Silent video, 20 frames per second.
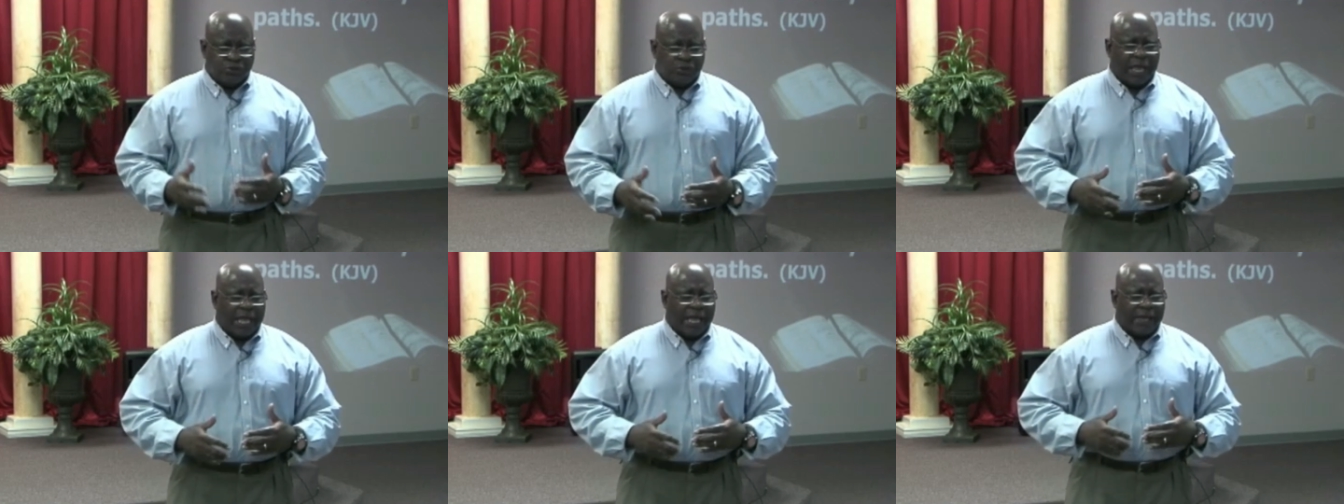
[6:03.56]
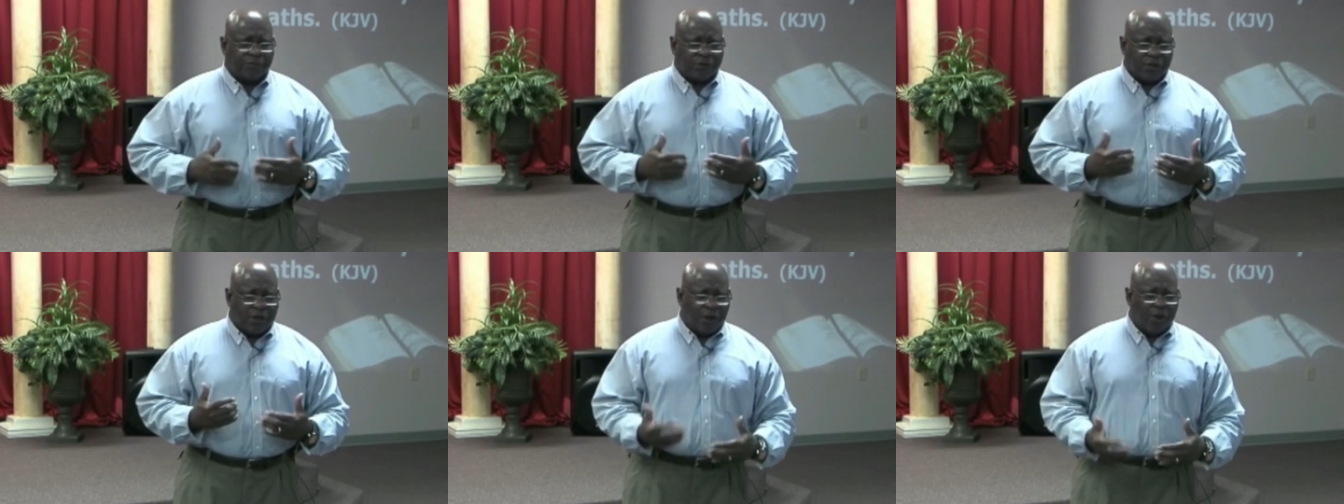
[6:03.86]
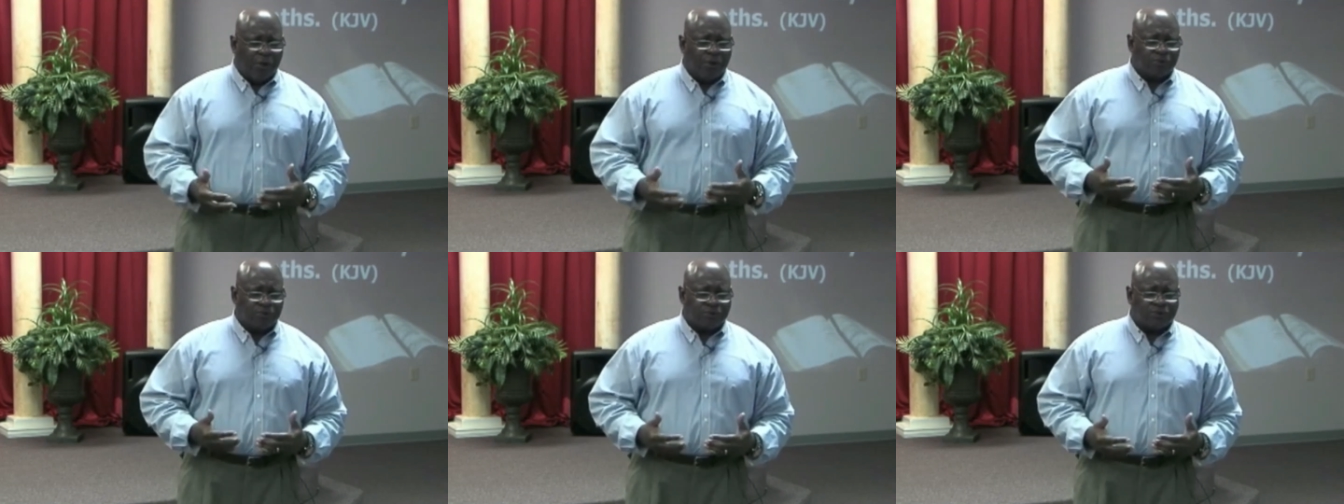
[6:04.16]
have
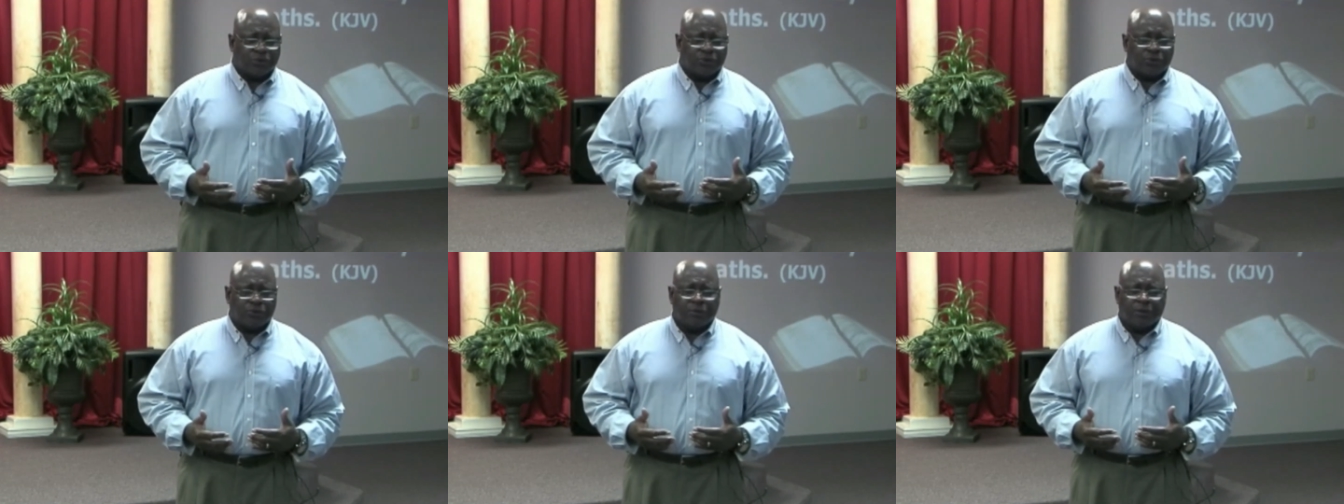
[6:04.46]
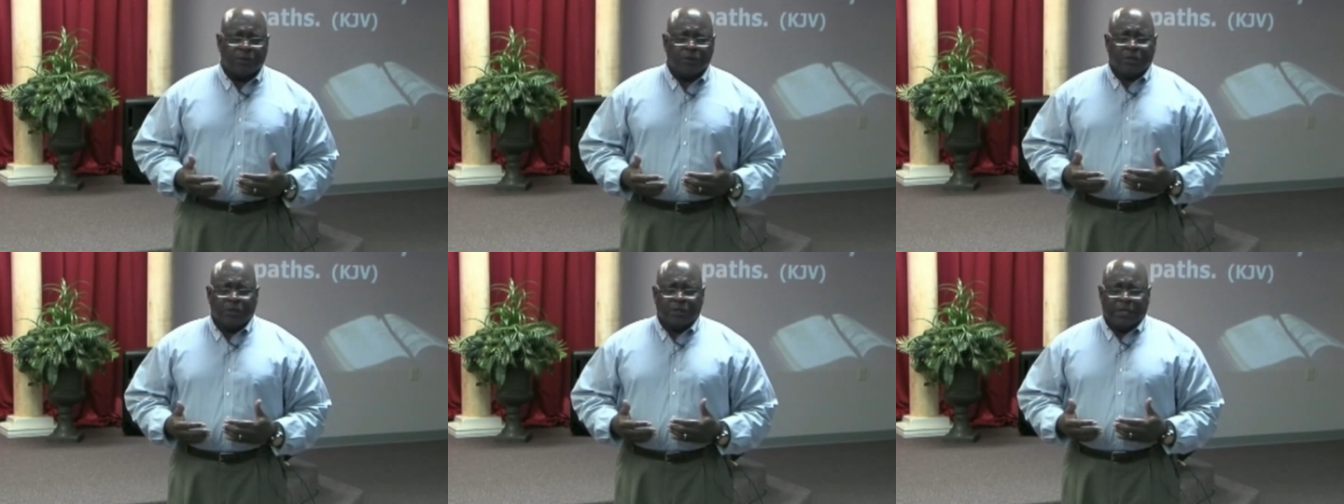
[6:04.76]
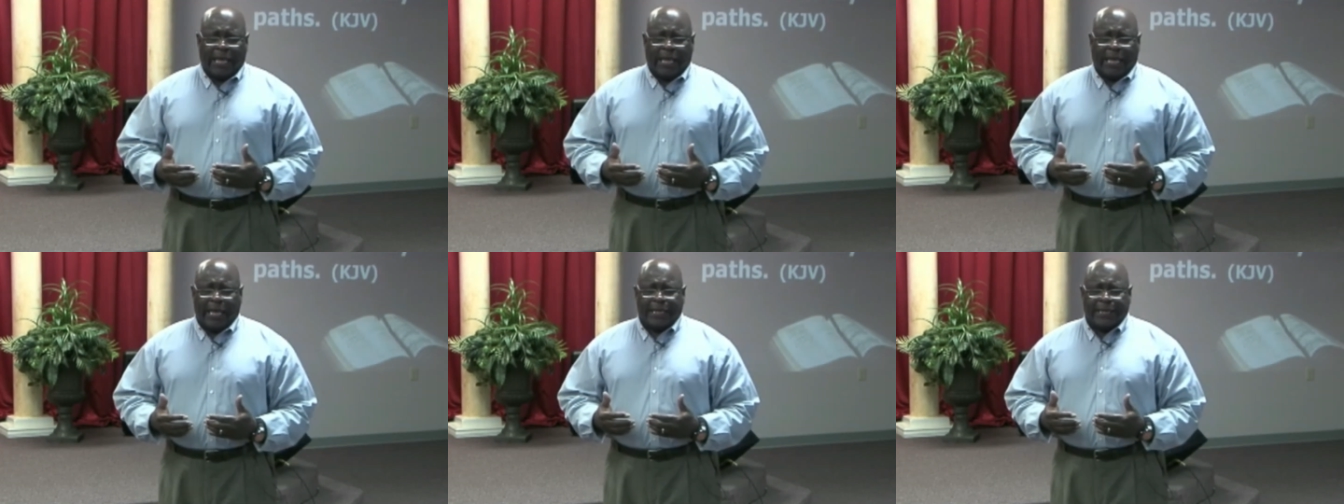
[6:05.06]
gone to
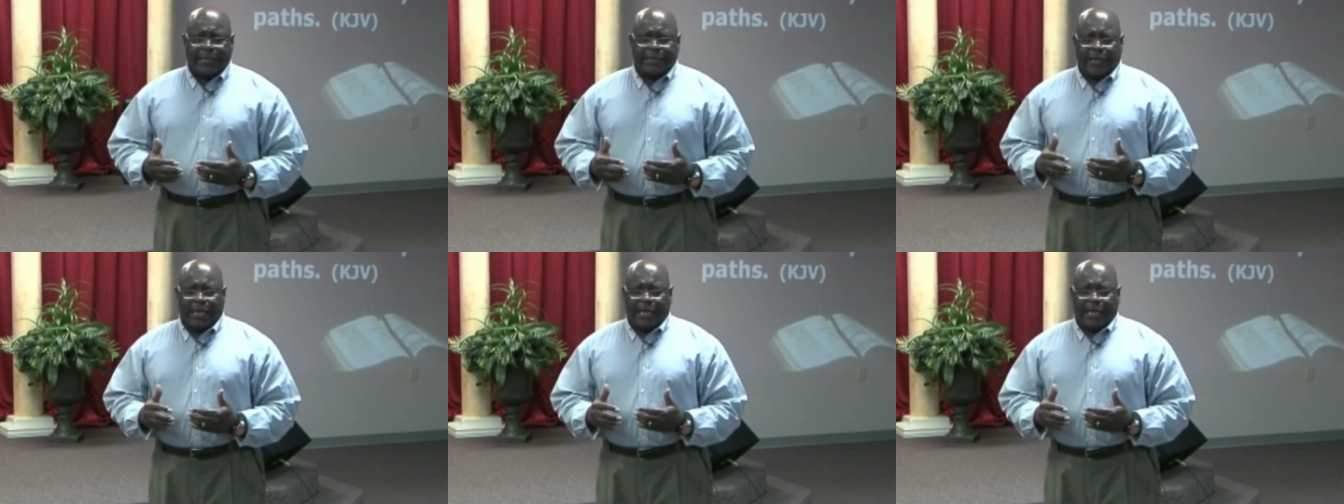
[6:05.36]
and,